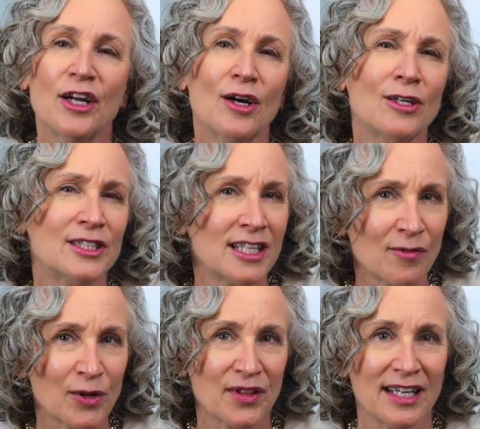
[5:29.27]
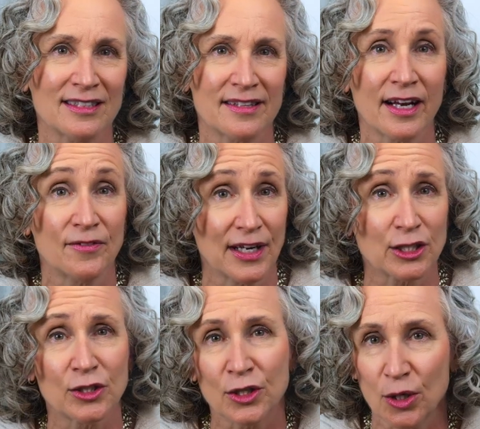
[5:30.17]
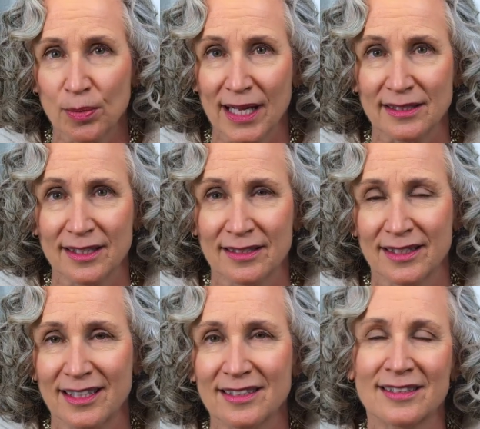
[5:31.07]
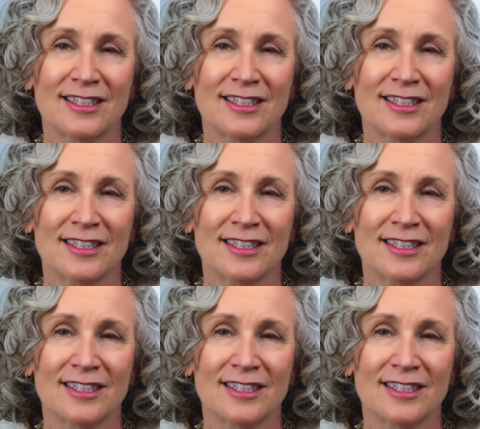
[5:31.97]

There are several things that affect neuroplasticity,